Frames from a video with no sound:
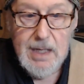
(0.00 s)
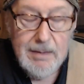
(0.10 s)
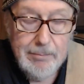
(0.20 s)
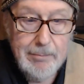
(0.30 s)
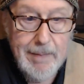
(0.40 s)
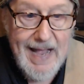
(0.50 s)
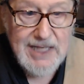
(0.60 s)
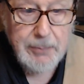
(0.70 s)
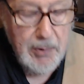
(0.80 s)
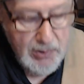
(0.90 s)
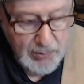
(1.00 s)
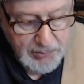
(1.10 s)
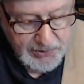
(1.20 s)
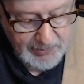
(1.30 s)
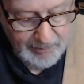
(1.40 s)
Mass produced,
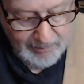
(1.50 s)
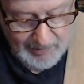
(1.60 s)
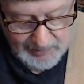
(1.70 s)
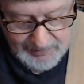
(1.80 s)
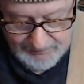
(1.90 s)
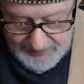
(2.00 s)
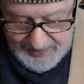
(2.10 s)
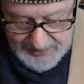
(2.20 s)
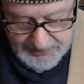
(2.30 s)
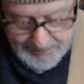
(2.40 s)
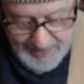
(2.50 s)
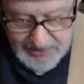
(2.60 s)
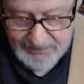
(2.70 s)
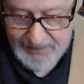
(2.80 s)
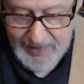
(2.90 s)
they were relatively inexpensive,
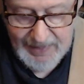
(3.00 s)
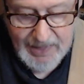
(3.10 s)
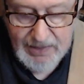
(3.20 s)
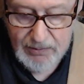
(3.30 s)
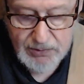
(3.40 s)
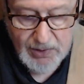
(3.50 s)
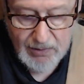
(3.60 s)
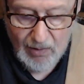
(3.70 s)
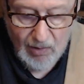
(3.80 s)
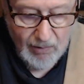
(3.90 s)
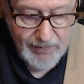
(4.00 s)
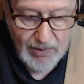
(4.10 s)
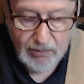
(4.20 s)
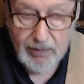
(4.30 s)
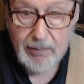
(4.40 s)
and they got used on all the
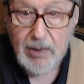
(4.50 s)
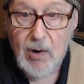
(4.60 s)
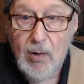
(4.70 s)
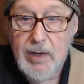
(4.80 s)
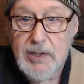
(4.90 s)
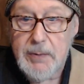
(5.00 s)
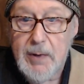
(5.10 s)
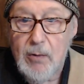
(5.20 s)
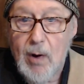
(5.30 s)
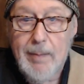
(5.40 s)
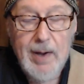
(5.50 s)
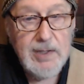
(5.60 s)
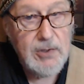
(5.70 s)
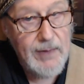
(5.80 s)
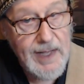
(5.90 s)
early recordings we grew up on. So
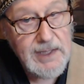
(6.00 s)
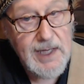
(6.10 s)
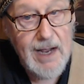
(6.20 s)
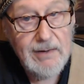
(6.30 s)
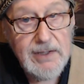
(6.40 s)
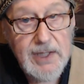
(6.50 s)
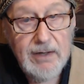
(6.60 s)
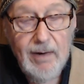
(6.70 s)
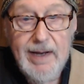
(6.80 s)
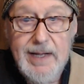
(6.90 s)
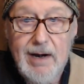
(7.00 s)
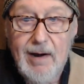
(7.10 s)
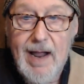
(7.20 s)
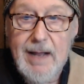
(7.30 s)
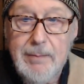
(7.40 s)
that sound is ingrained in our
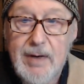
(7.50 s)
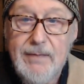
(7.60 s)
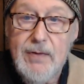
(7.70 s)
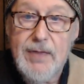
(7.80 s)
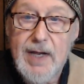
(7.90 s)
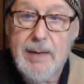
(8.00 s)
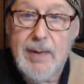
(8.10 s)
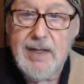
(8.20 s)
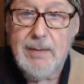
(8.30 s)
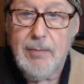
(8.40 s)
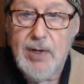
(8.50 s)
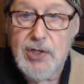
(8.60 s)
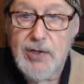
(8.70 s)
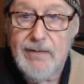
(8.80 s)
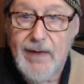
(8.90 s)
head. But if you think about the British
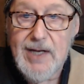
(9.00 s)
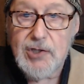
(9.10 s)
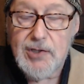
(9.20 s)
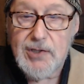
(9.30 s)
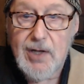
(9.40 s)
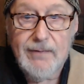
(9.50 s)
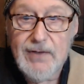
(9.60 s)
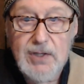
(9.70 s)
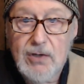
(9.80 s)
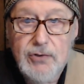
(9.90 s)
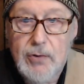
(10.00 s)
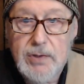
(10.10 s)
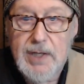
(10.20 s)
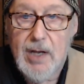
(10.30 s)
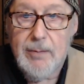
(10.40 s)
invasion stuff, it's all short
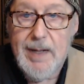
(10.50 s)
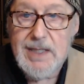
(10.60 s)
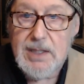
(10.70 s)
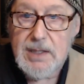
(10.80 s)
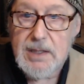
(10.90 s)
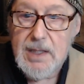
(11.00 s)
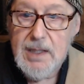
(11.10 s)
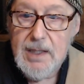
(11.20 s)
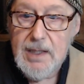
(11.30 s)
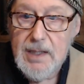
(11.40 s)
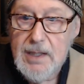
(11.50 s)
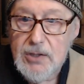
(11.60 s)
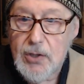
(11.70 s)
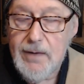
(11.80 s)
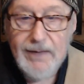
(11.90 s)
scale basses. So
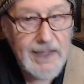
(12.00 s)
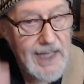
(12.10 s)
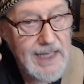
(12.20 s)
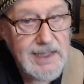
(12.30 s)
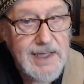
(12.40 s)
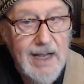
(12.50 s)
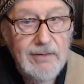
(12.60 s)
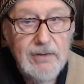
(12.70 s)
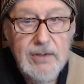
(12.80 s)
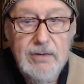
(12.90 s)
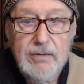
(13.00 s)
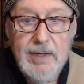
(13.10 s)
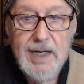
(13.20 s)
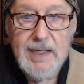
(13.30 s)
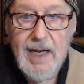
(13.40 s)
you've got that sound too.
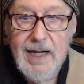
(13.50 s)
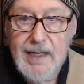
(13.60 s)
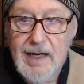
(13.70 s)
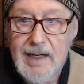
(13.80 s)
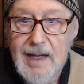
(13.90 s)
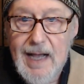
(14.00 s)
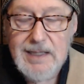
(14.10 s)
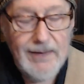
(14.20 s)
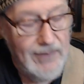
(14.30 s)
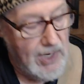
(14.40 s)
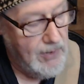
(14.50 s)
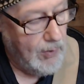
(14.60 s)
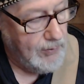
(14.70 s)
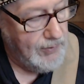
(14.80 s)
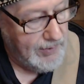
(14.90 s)
And as I've gotten older and